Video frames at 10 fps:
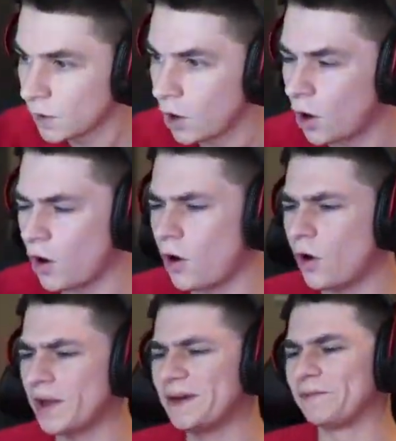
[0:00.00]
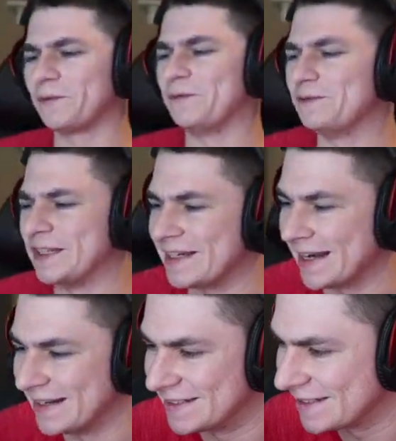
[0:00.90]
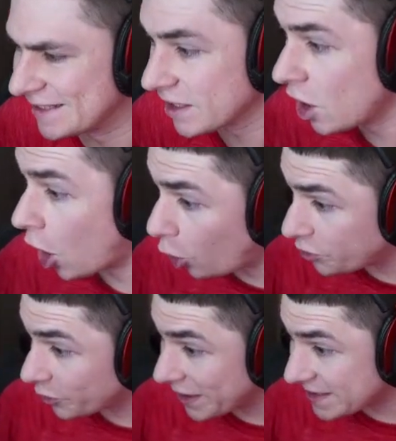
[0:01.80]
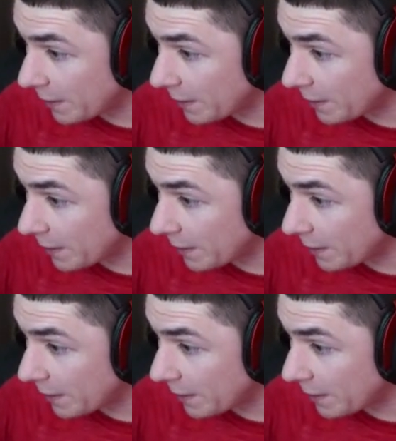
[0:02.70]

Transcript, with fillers: Oh, hit him for 50 again. GG's. Oh, there is a